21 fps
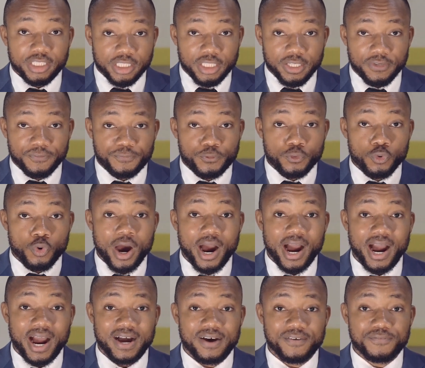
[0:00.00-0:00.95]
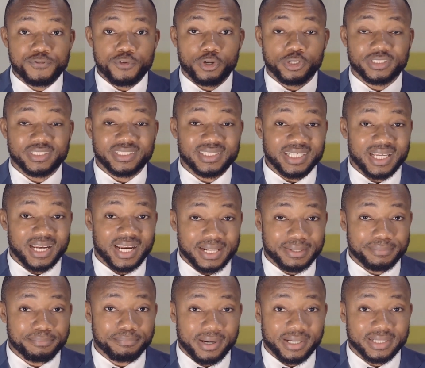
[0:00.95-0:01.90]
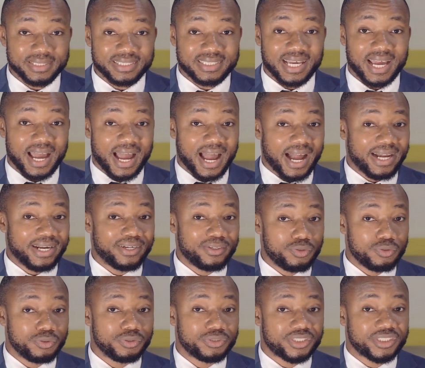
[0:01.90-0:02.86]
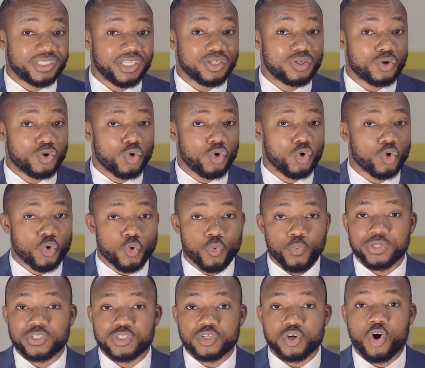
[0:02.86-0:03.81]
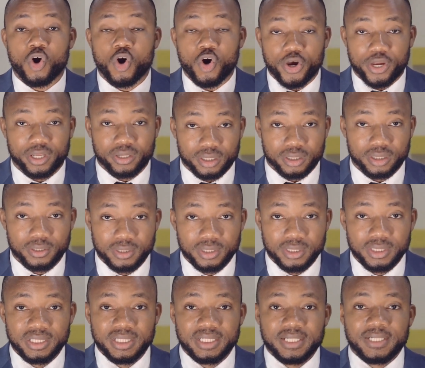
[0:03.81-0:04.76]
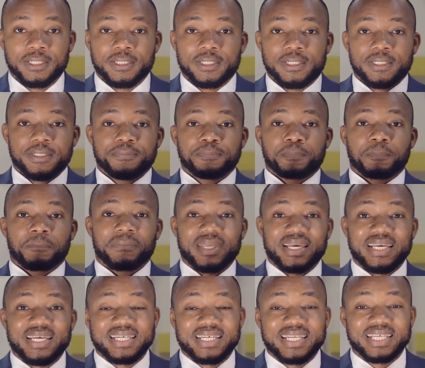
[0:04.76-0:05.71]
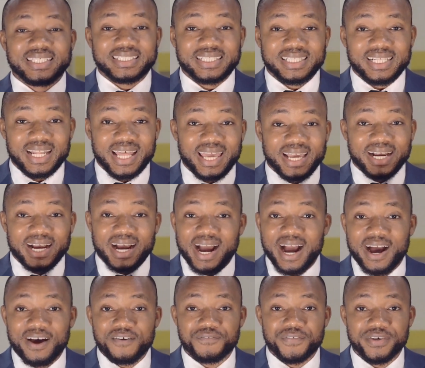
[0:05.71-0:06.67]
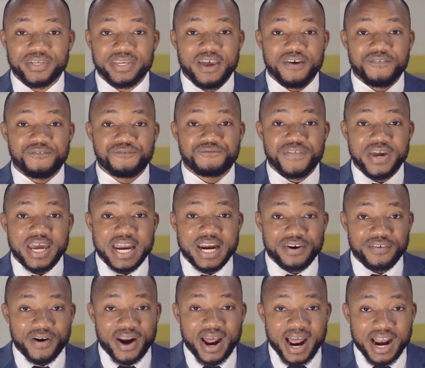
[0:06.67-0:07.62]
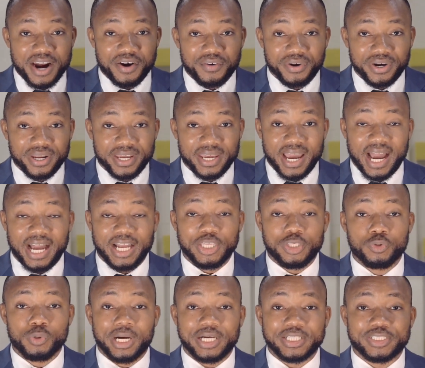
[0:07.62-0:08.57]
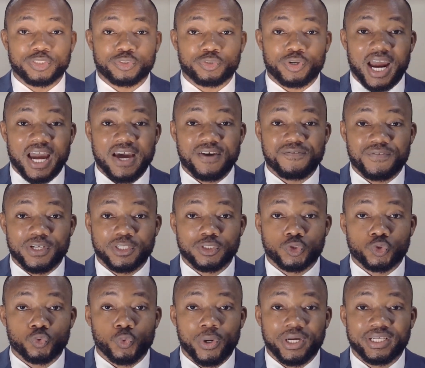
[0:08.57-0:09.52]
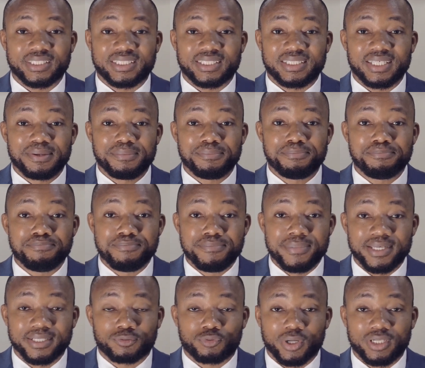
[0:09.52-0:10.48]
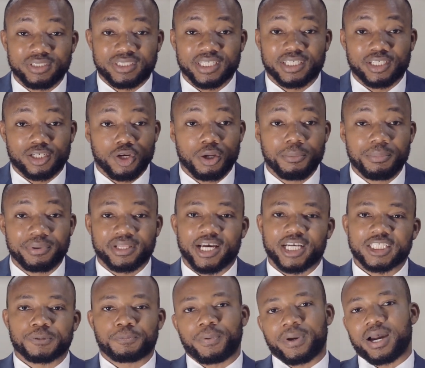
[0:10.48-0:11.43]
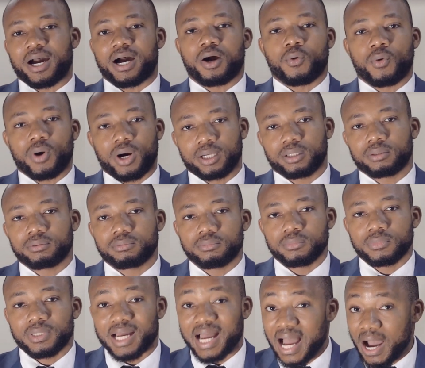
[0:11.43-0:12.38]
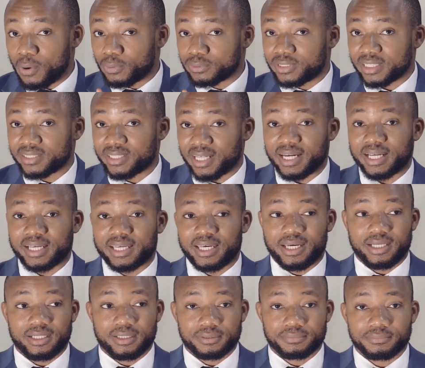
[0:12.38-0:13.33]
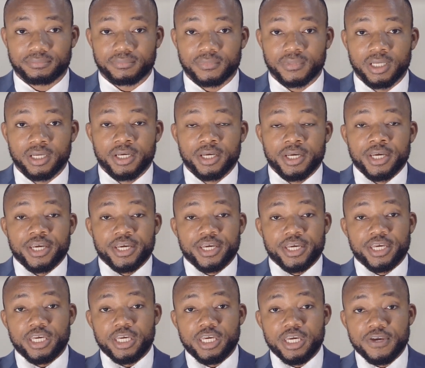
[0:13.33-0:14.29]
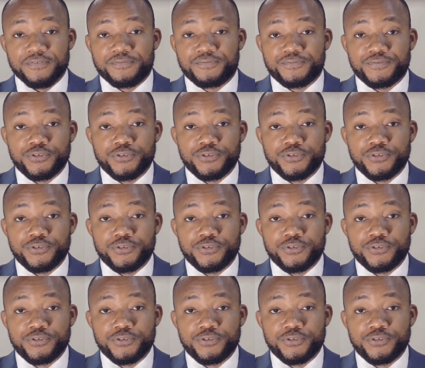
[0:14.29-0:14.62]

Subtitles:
If you have your Saladmaster and you still cook with oil, it is like having a Ferrari and you are driving 20 kilometers per hour. I'll take that again. If